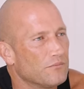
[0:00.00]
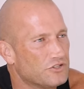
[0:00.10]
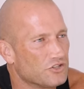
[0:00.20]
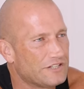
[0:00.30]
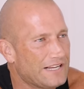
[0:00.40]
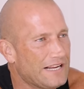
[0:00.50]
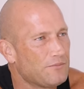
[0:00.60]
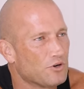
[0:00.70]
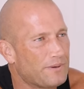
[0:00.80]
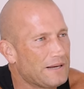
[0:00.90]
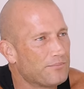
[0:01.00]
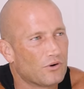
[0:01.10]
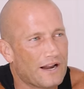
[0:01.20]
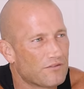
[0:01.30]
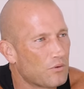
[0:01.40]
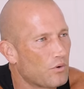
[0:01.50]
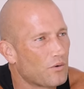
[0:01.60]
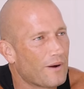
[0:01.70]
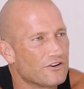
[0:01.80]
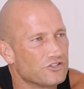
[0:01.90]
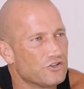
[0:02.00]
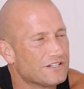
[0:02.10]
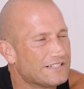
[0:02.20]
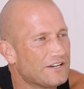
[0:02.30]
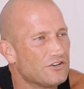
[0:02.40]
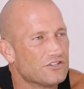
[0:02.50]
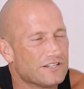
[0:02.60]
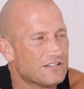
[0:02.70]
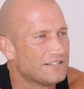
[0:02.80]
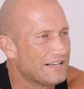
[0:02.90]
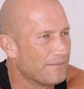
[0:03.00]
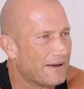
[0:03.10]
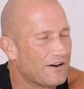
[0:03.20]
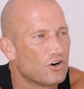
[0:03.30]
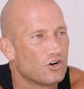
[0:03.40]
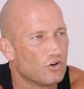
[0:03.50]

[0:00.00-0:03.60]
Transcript: but your team, your people, and everyone around you continue to, to get better,